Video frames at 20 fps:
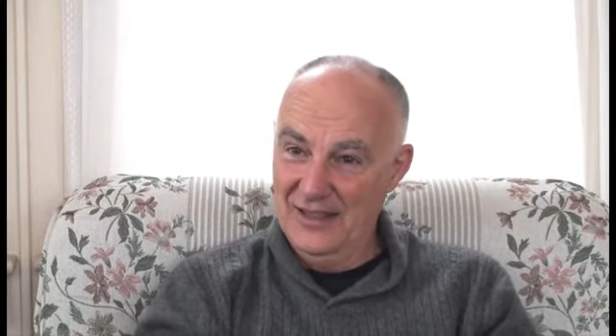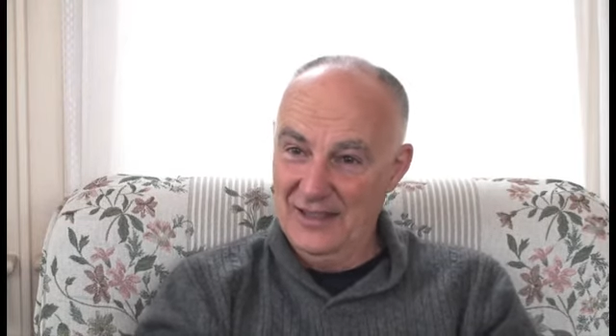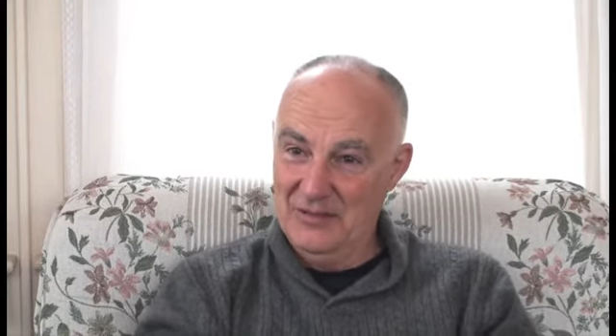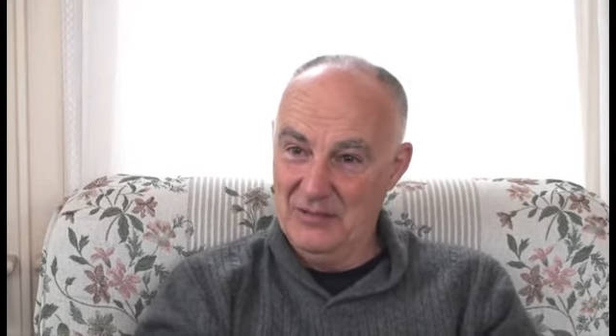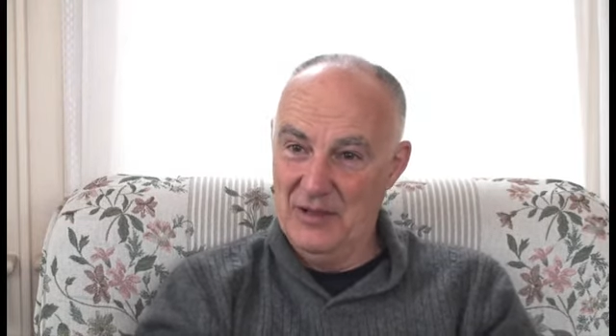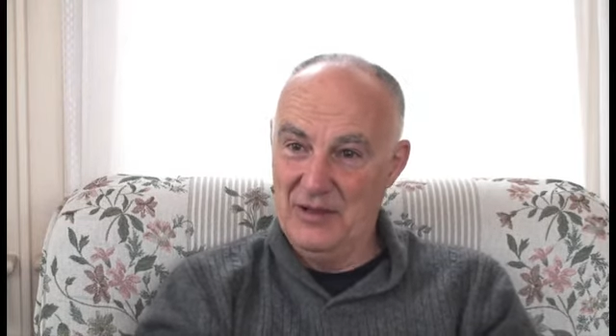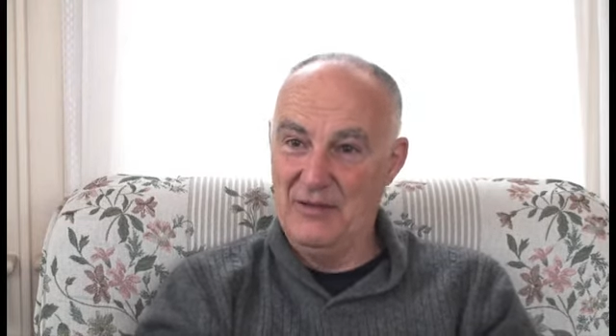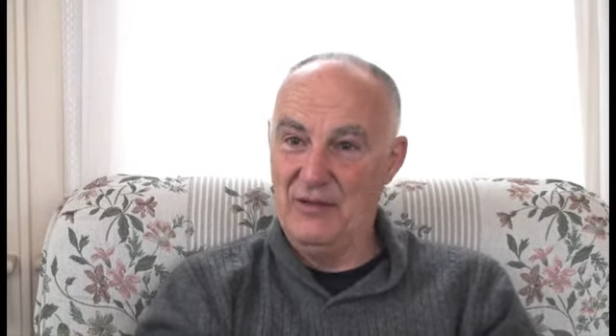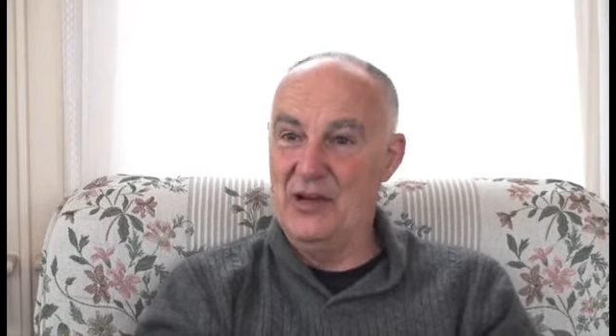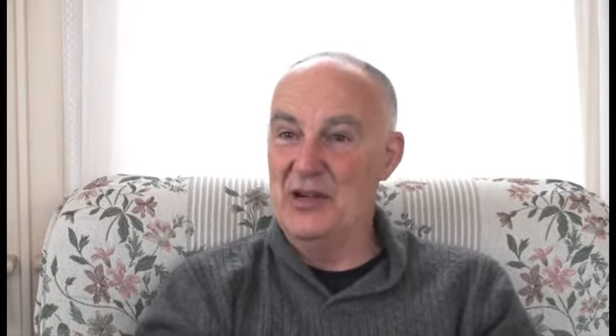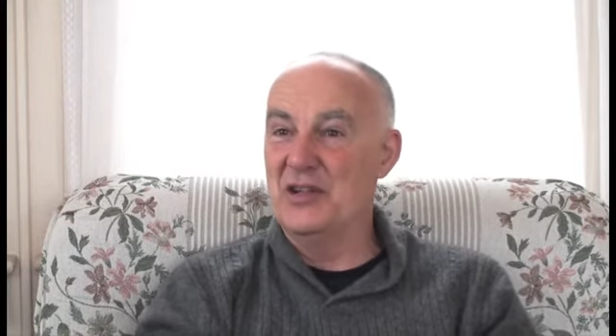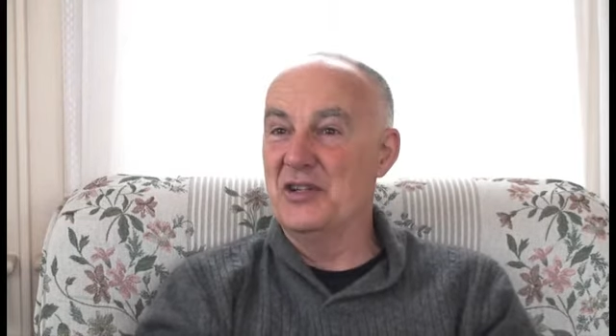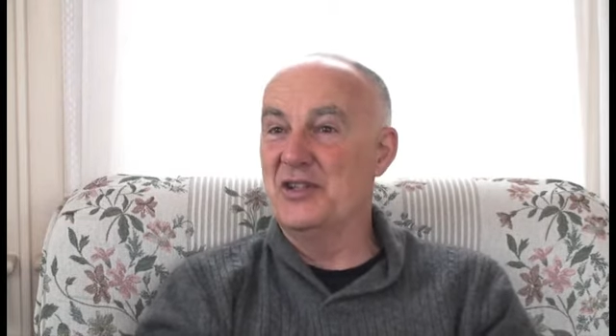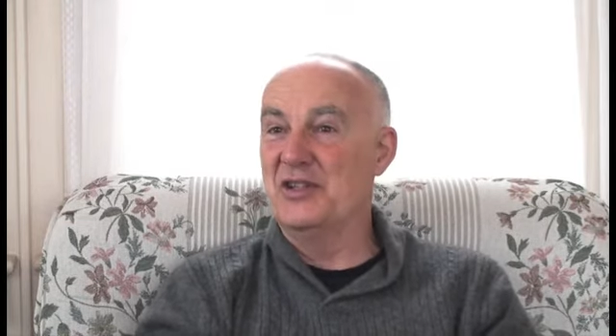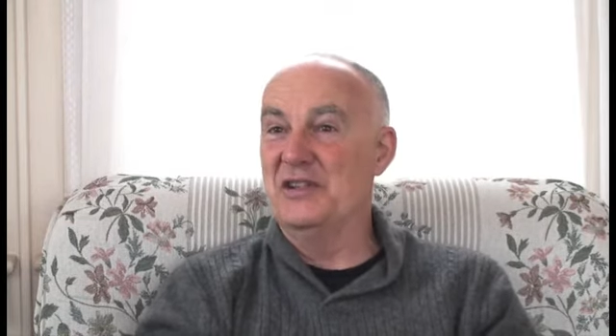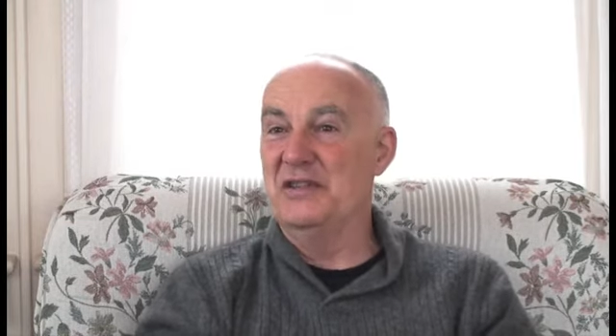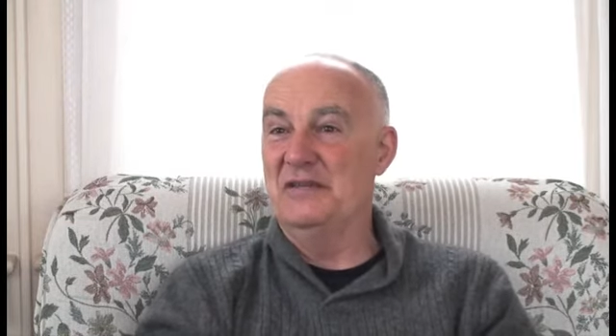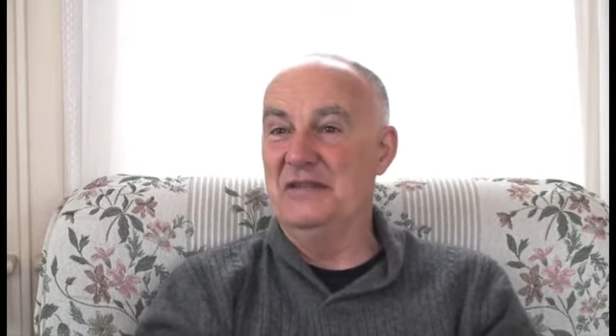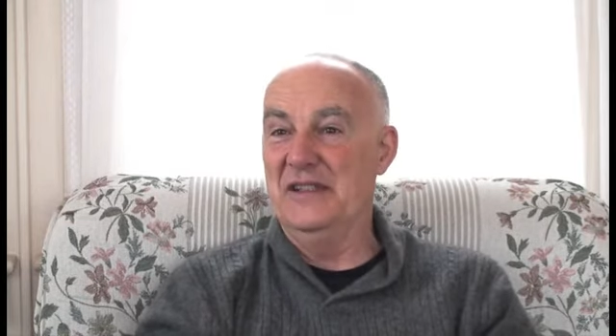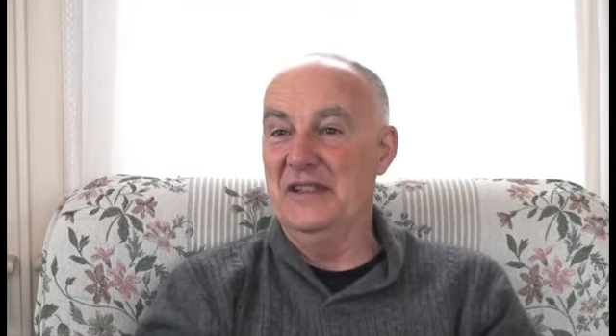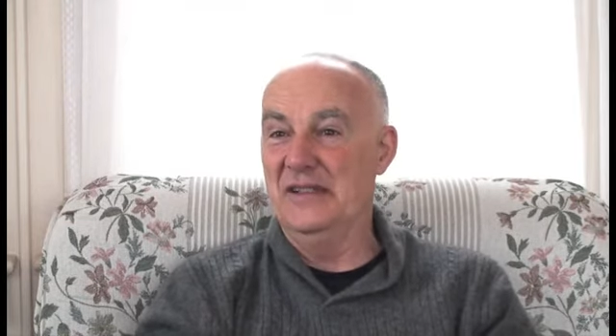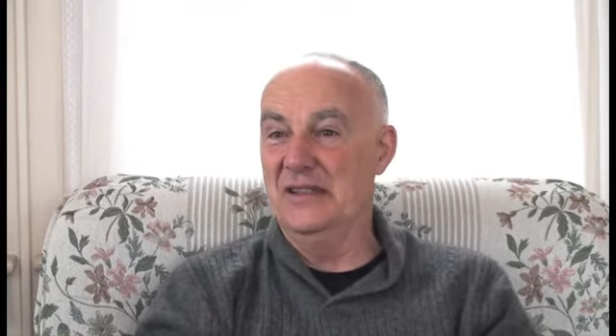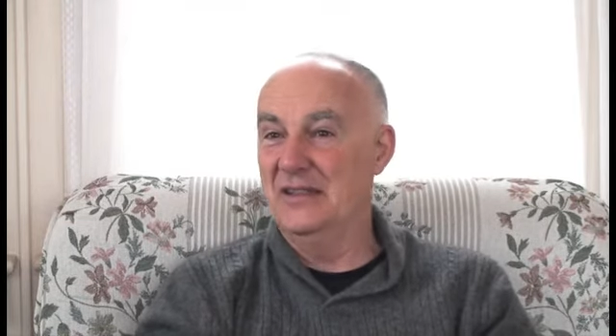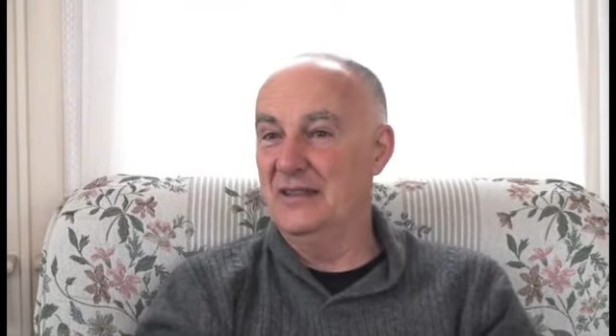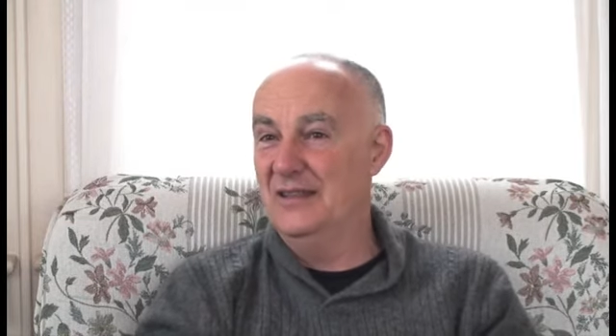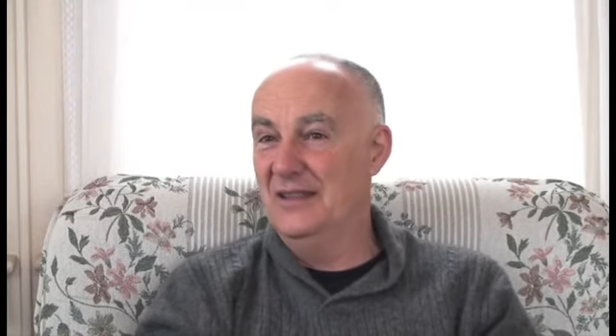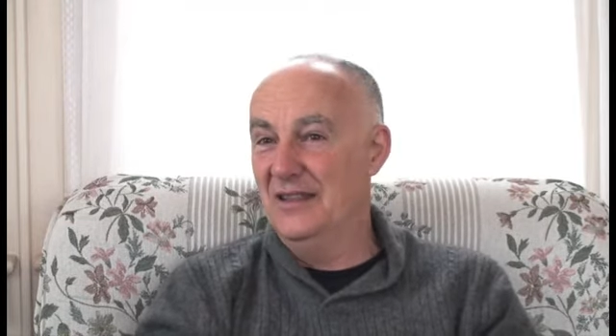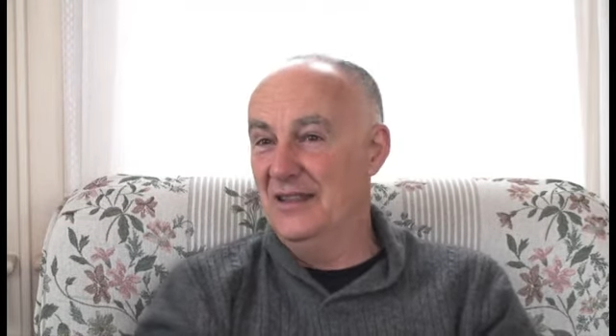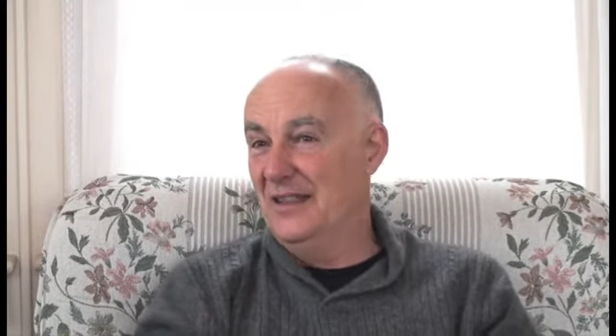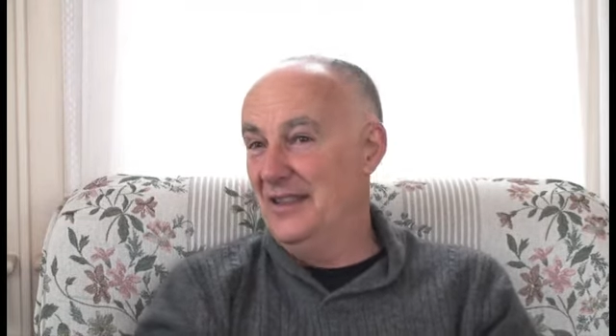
whatever else you're feeling,